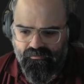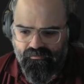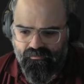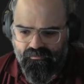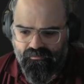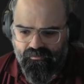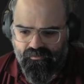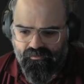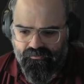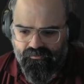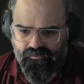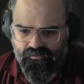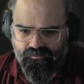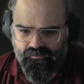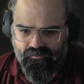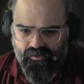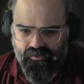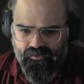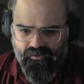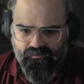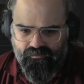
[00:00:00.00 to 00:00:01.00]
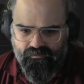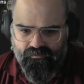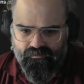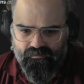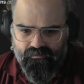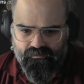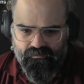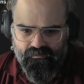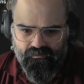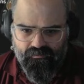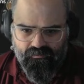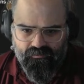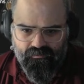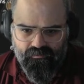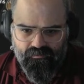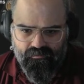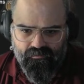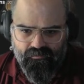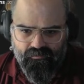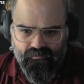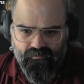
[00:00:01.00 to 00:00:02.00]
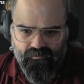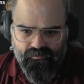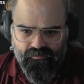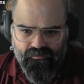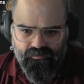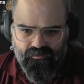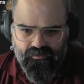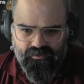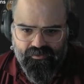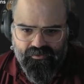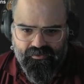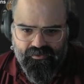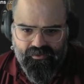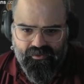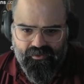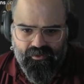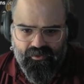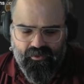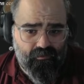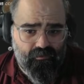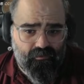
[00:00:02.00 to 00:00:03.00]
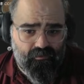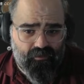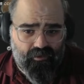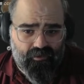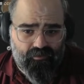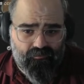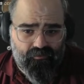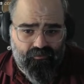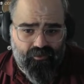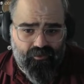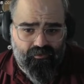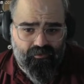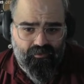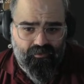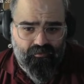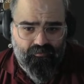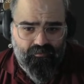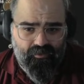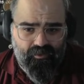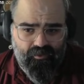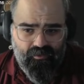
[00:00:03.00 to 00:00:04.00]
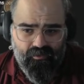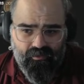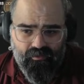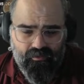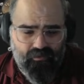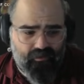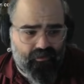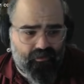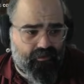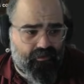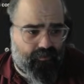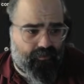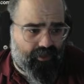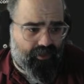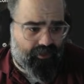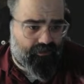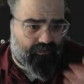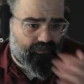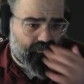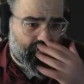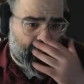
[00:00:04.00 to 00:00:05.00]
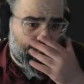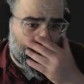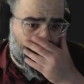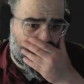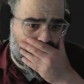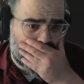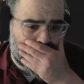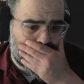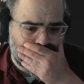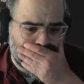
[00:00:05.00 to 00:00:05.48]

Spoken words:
Notion credits. So you can see you get 300 a month on the paid tier.